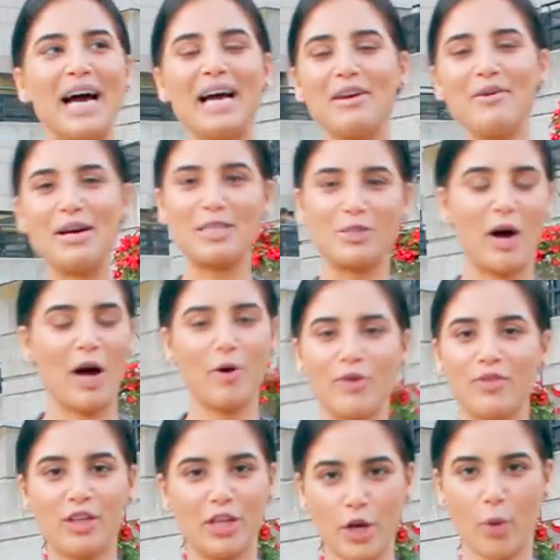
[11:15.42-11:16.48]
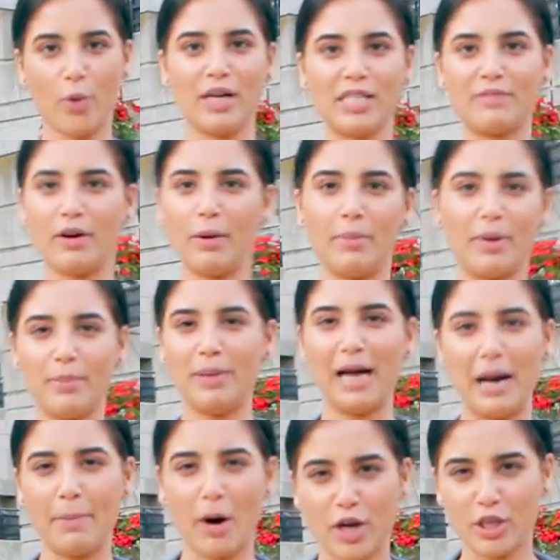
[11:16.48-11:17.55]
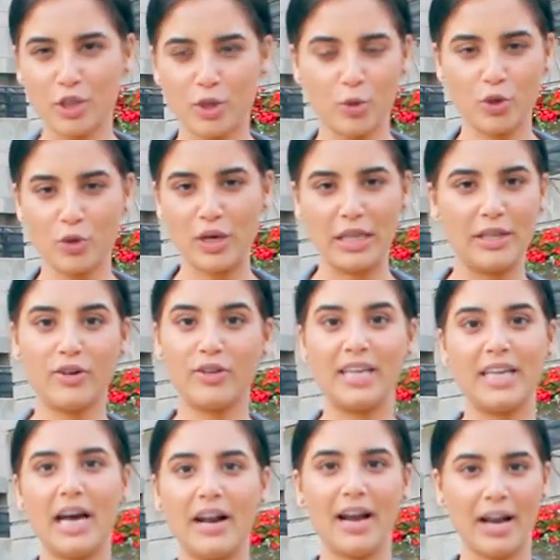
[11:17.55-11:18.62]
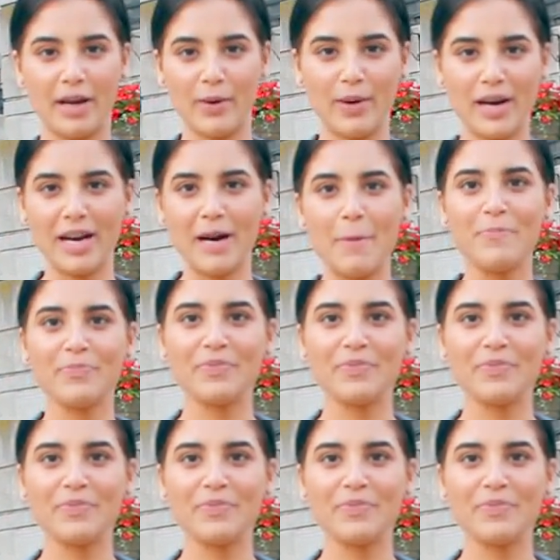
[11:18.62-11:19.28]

Anyway, so I don't even really know where it's from, but a black bodysuit, you can literally get it anywhere.